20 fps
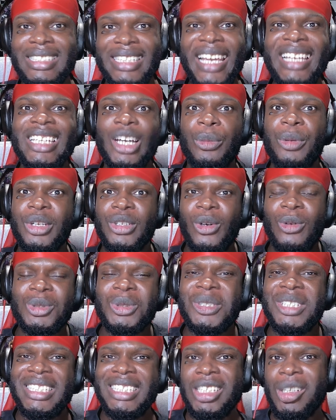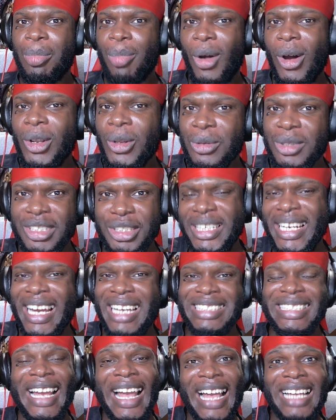saying that, we can also see the Apollo,
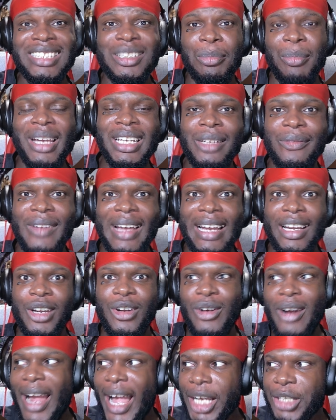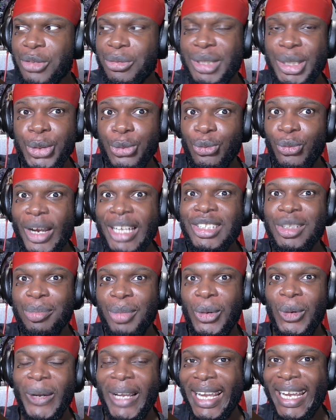Triage, and the Medevac are actually
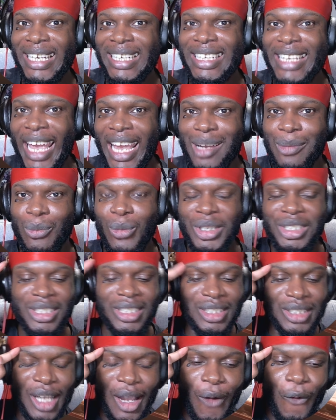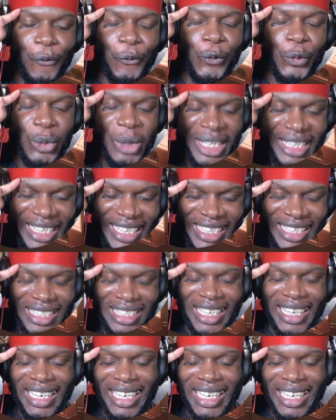rentable in game, which is freaking